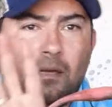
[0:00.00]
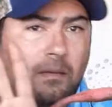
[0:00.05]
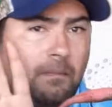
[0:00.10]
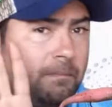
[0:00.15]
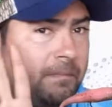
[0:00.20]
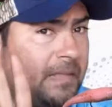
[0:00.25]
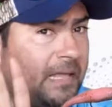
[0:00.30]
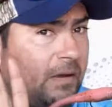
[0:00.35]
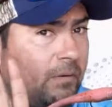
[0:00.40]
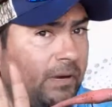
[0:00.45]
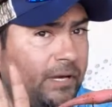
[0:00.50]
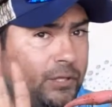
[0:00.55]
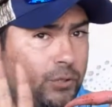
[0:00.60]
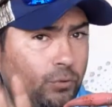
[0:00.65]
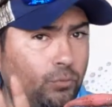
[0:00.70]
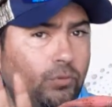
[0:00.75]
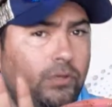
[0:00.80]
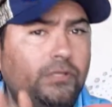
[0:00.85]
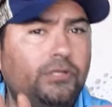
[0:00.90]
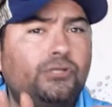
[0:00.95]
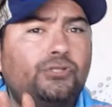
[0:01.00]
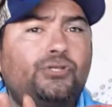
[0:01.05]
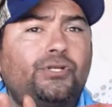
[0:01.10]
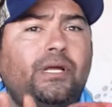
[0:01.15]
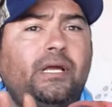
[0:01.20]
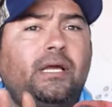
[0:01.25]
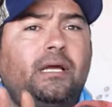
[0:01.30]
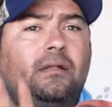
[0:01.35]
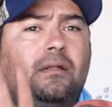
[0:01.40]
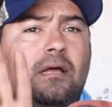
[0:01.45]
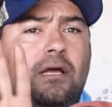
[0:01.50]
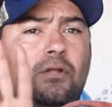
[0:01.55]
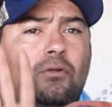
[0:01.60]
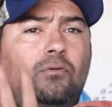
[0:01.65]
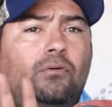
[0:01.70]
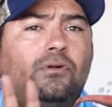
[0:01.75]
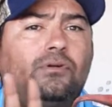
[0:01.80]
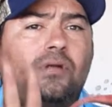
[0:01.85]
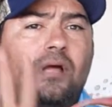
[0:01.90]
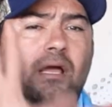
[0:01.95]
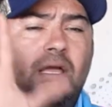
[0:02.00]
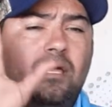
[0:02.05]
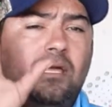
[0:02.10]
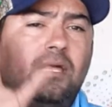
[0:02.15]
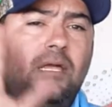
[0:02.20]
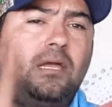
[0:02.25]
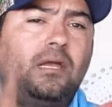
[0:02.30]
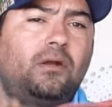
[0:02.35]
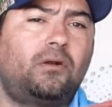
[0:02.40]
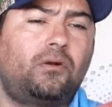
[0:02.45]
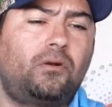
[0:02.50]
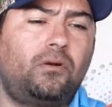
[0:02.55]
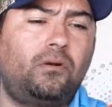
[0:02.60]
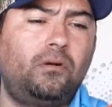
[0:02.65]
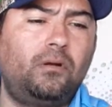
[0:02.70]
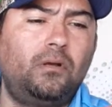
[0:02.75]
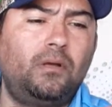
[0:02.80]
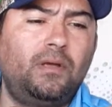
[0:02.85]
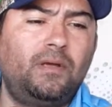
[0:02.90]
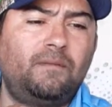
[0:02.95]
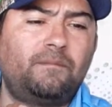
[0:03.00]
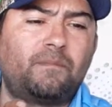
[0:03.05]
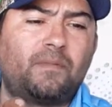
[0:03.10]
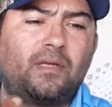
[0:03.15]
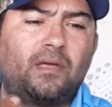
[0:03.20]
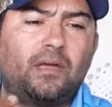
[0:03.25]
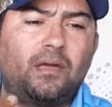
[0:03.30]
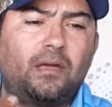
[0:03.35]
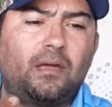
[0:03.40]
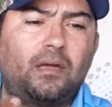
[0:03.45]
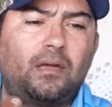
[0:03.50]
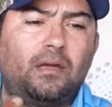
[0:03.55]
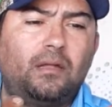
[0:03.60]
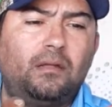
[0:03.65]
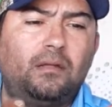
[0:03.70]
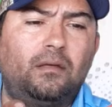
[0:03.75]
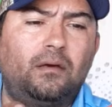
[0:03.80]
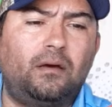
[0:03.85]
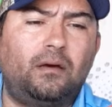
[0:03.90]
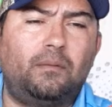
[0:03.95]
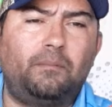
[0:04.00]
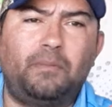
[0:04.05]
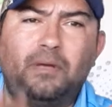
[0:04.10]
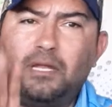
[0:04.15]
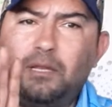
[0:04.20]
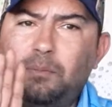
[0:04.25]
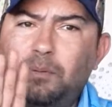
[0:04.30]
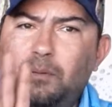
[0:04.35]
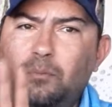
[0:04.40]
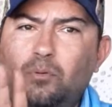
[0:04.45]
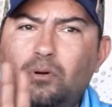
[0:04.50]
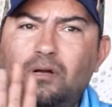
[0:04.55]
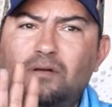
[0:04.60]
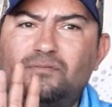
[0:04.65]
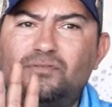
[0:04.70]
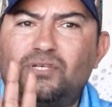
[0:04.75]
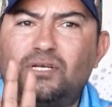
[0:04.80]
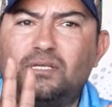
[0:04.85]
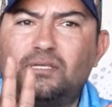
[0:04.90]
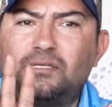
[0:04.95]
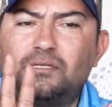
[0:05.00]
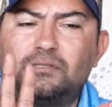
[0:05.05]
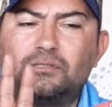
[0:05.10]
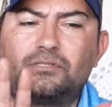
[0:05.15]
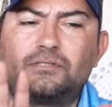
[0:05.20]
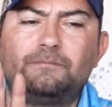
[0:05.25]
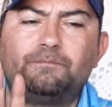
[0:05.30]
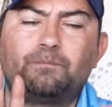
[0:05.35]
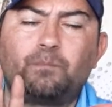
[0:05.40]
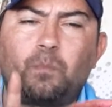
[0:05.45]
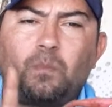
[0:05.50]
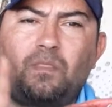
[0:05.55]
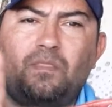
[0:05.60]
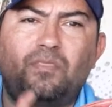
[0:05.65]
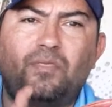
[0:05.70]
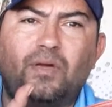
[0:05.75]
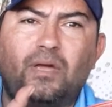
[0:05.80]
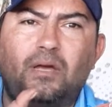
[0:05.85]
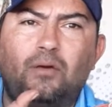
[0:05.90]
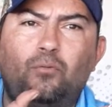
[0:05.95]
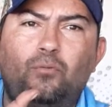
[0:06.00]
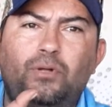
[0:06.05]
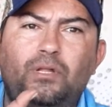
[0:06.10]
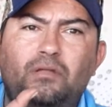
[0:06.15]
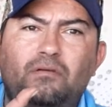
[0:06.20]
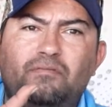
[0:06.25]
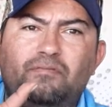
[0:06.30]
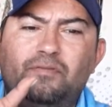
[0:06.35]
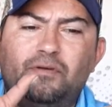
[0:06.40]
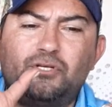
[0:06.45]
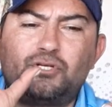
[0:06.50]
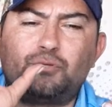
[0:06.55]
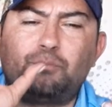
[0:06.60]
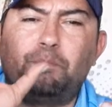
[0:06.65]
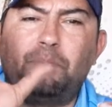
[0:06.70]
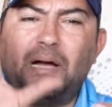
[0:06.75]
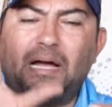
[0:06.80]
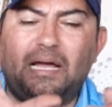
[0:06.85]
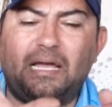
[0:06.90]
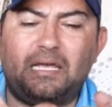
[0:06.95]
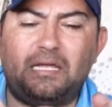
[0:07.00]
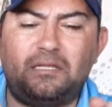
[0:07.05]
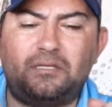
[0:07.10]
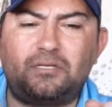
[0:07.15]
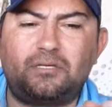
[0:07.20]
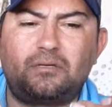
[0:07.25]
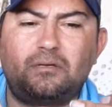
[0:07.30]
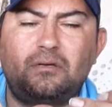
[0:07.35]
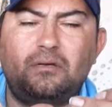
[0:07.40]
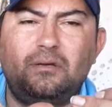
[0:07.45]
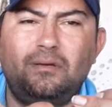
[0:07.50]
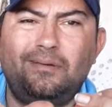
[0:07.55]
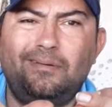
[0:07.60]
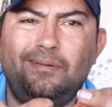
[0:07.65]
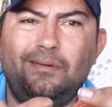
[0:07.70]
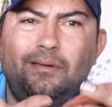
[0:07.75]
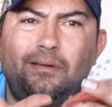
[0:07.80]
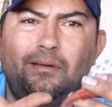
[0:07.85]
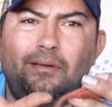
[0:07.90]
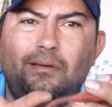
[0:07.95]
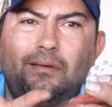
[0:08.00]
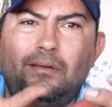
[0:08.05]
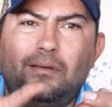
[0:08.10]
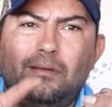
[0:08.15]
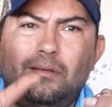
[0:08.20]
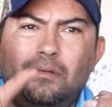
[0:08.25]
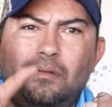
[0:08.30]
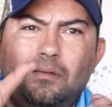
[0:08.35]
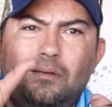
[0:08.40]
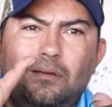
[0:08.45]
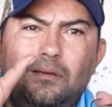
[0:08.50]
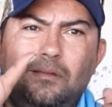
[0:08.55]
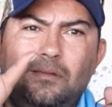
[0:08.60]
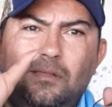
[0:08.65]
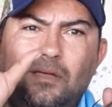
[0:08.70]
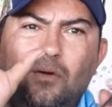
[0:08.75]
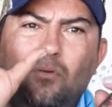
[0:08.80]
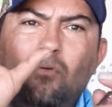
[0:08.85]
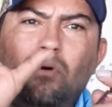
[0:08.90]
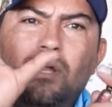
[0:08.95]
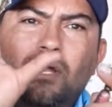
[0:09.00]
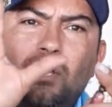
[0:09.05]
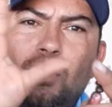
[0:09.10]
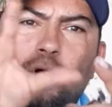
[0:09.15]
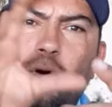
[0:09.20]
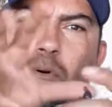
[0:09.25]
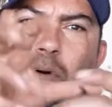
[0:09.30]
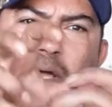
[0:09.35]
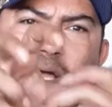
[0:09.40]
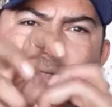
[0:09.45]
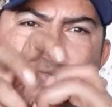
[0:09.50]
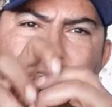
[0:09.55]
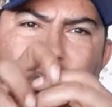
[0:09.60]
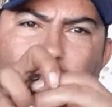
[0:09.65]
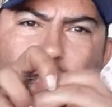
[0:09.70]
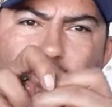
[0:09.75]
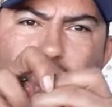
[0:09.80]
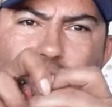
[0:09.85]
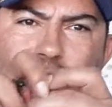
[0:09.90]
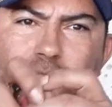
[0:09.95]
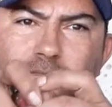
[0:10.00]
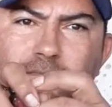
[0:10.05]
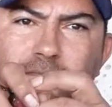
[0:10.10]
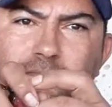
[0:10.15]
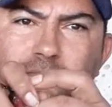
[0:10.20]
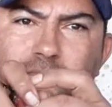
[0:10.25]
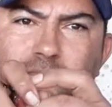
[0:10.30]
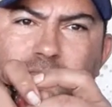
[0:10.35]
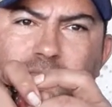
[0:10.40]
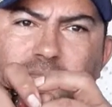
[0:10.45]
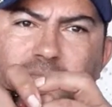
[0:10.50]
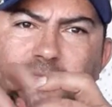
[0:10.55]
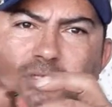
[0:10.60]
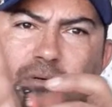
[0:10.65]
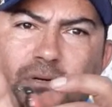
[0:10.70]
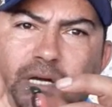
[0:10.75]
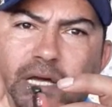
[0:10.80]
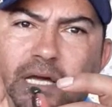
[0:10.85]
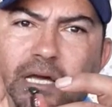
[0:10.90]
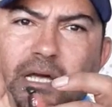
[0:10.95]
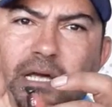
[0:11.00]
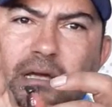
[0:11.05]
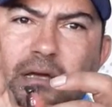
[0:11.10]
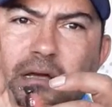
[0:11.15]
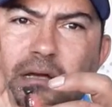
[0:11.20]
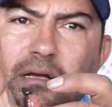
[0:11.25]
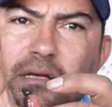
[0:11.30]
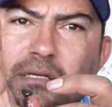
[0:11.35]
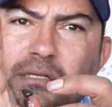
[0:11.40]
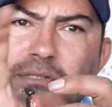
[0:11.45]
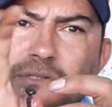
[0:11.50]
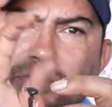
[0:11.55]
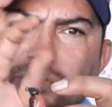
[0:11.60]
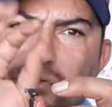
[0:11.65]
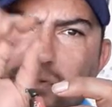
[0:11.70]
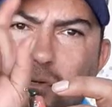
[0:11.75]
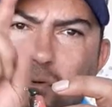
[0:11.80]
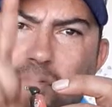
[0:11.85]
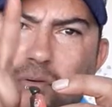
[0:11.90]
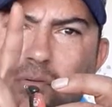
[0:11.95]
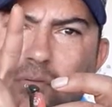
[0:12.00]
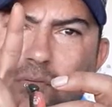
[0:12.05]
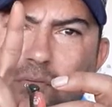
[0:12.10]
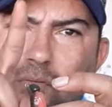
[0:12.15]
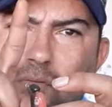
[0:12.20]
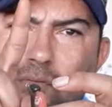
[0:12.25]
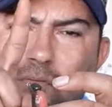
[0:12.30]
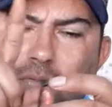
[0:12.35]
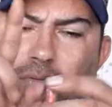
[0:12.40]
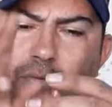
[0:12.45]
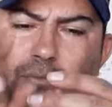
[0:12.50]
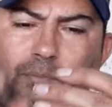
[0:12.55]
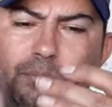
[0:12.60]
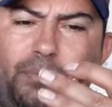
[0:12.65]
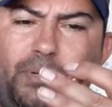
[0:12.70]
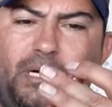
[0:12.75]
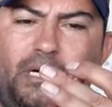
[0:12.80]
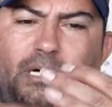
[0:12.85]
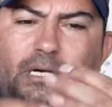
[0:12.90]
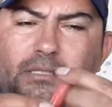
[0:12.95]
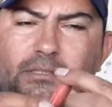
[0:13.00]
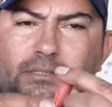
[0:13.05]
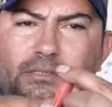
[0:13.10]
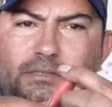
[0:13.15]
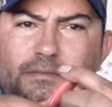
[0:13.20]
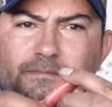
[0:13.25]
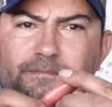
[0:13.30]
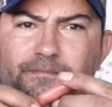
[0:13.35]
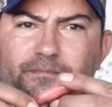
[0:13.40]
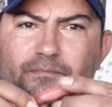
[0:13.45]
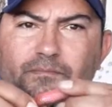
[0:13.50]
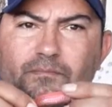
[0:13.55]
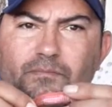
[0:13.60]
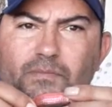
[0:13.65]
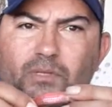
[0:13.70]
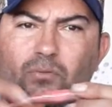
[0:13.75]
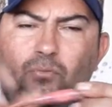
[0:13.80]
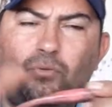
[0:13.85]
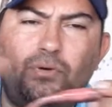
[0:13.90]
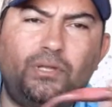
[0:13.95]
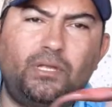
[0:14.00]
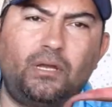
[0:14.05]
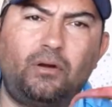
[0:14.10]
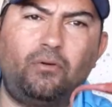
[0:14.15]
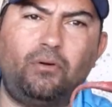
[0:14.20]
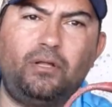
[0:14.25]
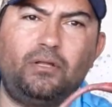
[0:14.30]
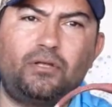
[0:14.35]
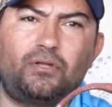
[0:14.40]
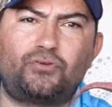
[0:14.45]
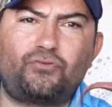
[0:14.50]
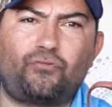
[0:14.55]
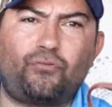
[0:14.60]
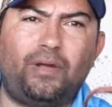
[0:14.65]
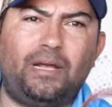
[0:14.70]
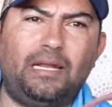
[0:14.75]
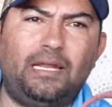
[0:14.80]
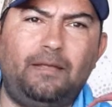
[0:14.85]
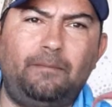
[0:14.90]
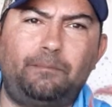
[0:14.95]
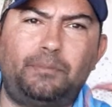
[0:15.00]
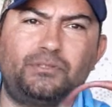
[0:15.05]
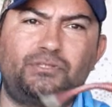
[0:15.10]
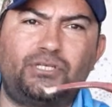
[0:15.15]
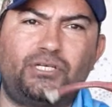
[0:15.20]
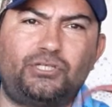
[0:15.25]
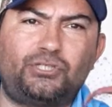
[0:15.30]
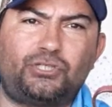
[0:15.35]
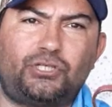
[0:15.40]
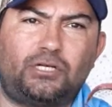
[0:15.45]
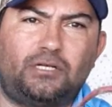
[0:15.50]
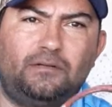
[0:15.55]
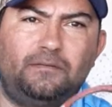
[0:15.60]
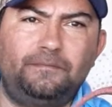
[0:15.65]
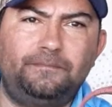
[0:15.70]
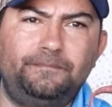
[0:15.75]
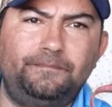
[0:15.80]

Now I do understand. I hear, and many people have said this, that when the fish bite, they want to go head first. Okay, so but when they're in a trailing position,